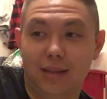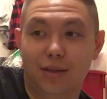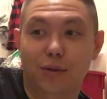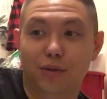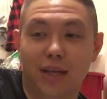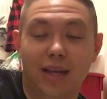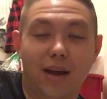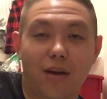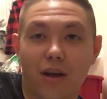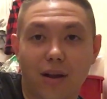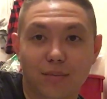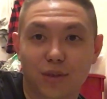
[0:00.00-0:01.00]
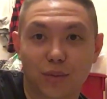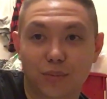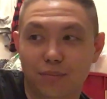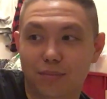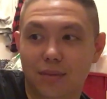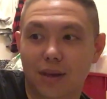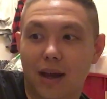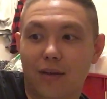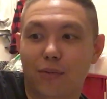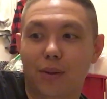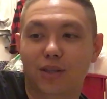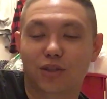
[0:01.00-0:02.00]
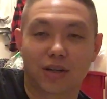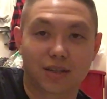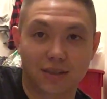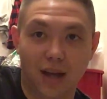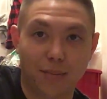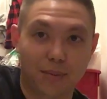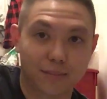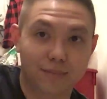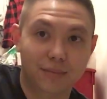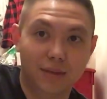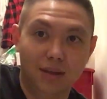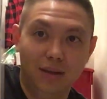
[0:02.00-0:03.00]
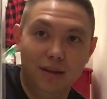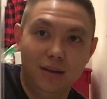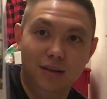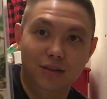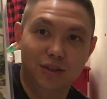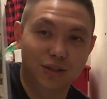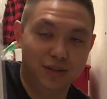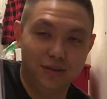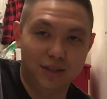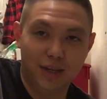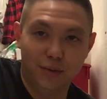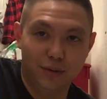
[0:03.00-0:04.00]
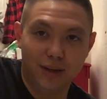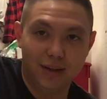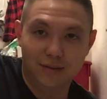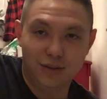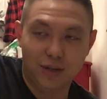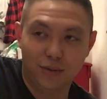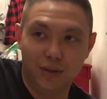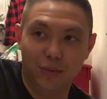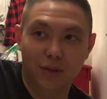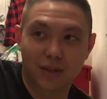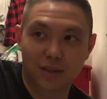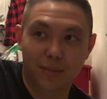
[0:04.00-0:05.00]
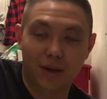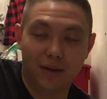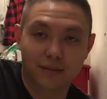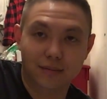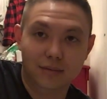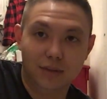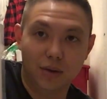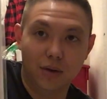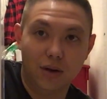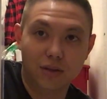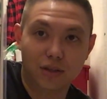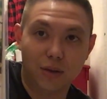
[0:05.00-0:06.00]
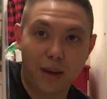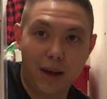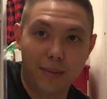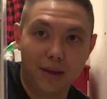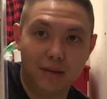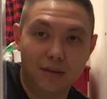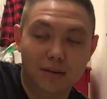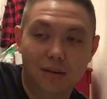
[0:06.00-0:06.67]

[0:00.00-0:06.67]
there's a hit out on him, so everybody's trying to stop him. Just generally what it's about. So All-Star Batman,